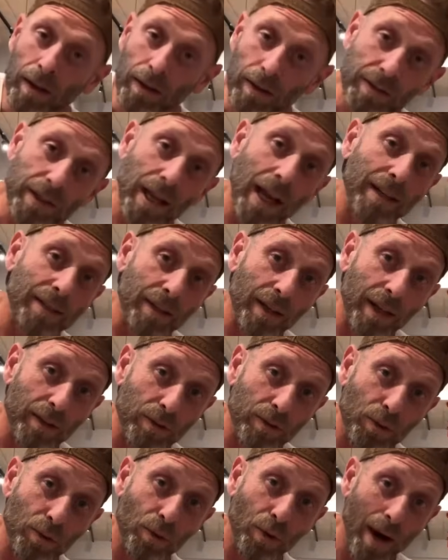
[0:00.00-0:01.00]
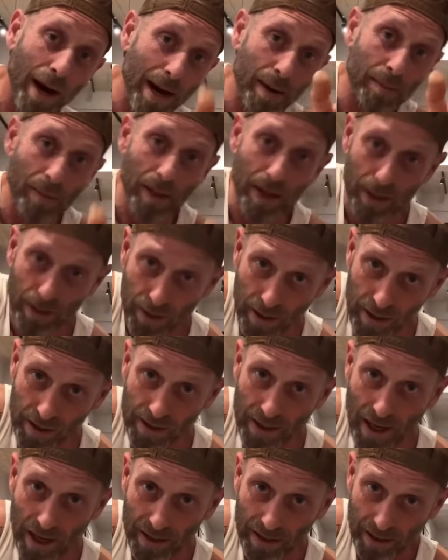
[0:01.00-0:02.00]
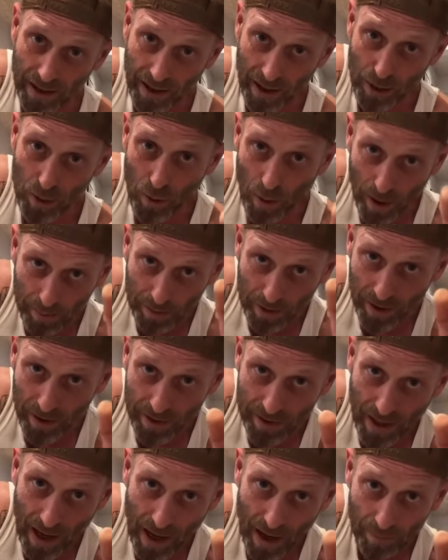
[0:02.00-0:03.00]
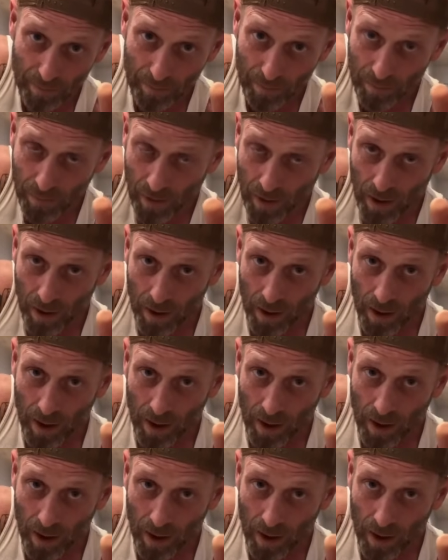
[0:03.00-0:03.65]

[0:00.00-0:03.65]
There's actually a tram that you can take to get you up to the top,